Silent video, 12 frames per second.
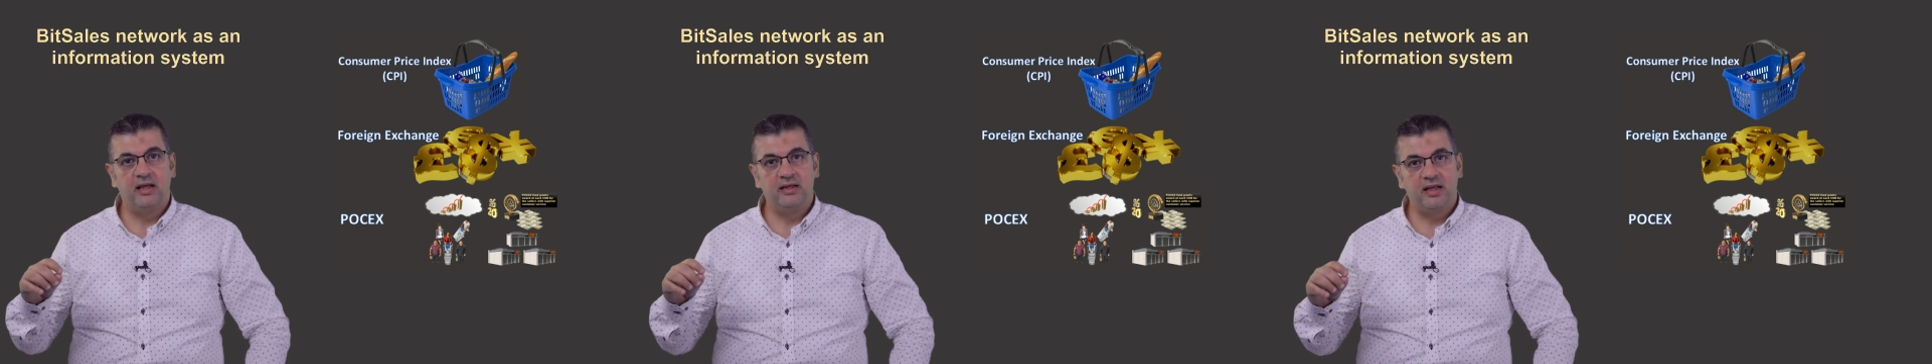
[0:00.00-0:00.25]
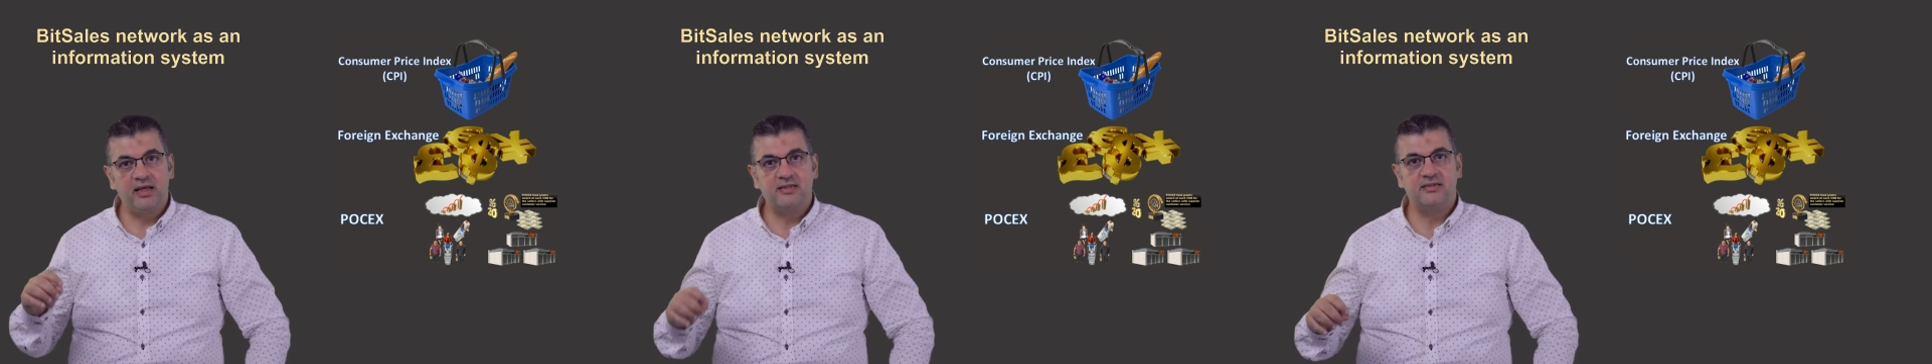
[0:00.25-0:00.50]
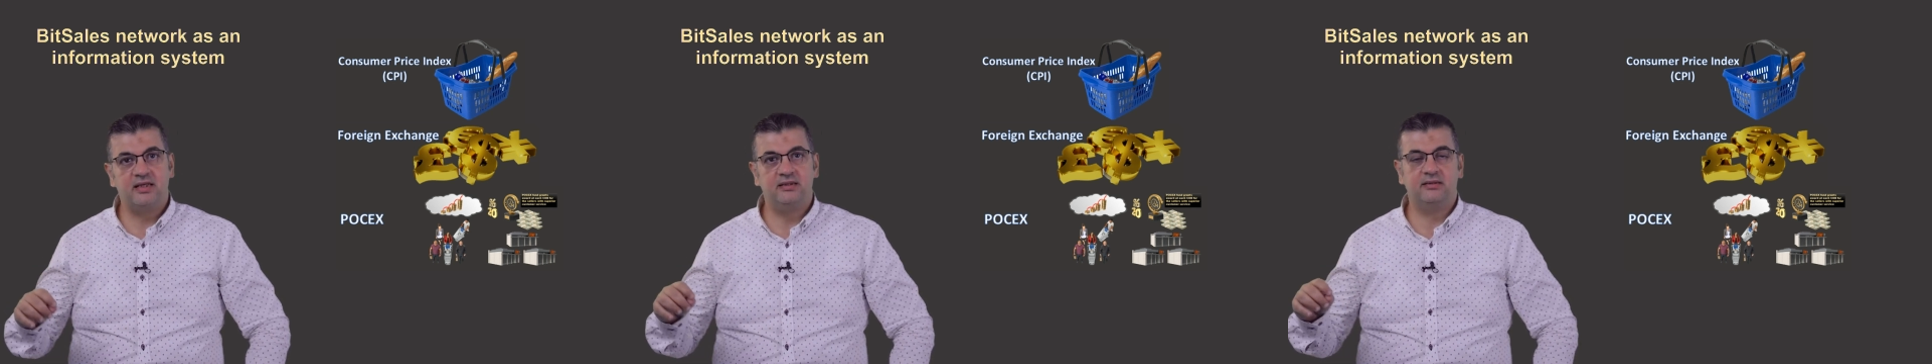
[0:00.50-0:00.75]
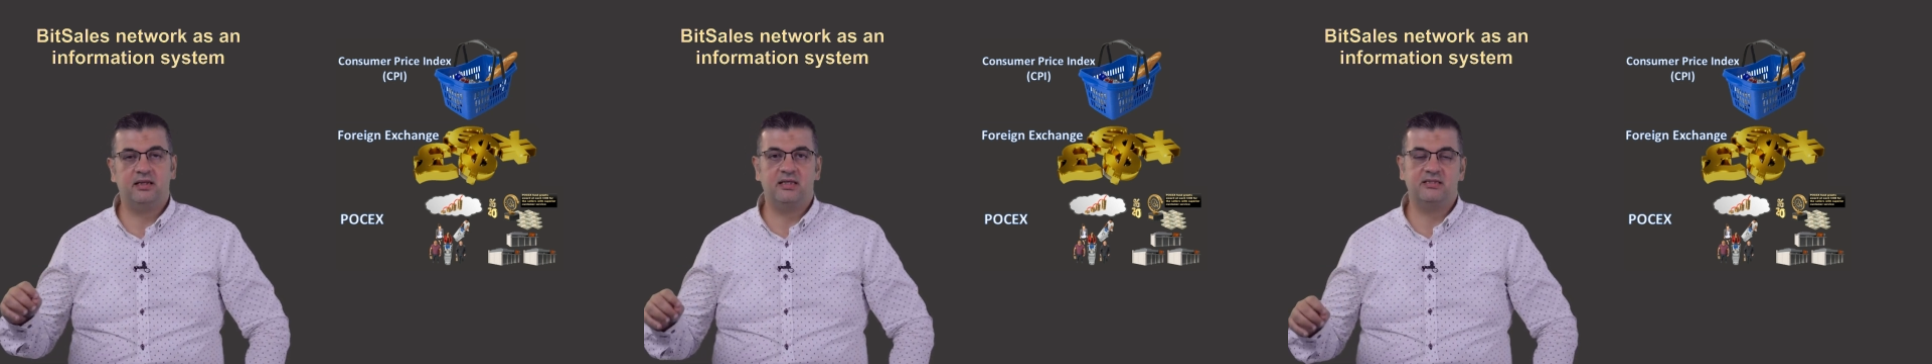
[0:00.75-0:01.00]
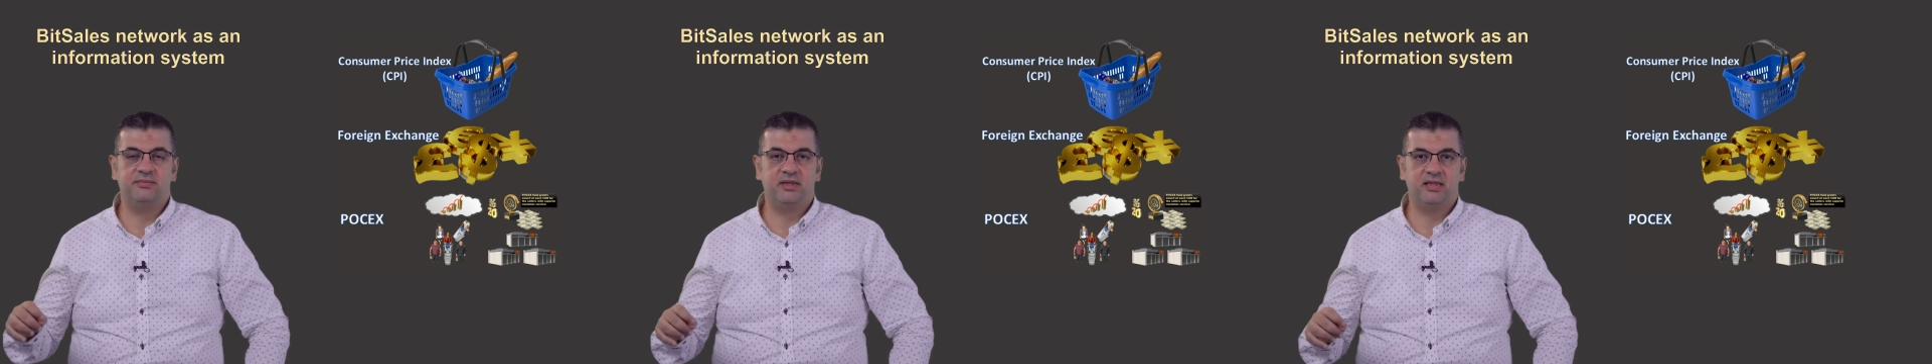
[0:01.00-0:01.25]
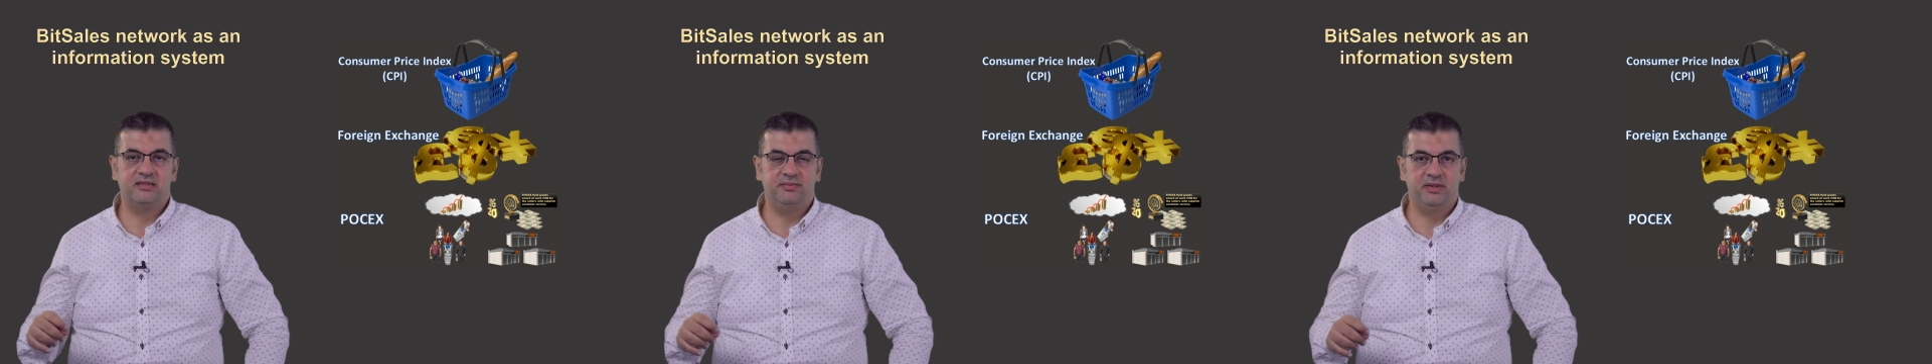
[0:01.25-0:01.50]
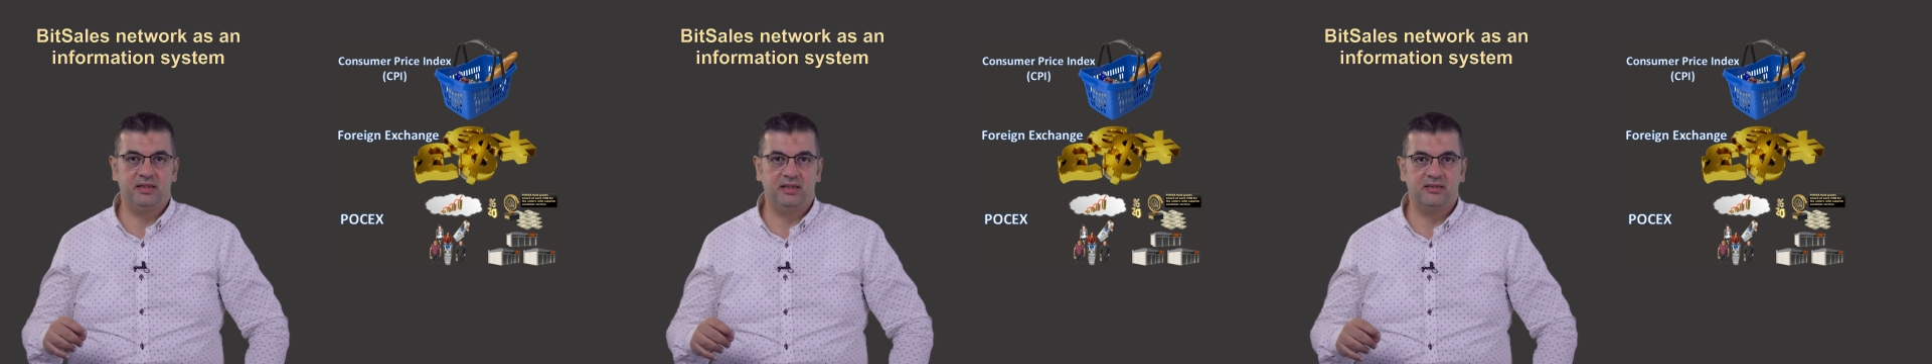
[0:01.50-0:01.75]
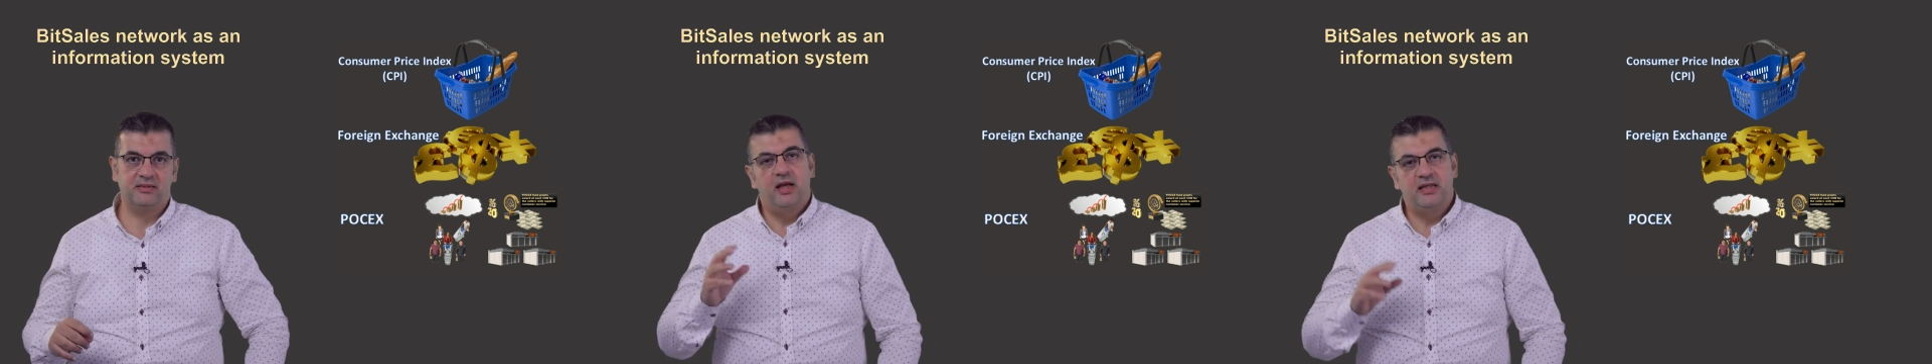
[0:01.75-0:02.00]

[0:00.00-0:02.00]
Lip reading: an excellent customer experience.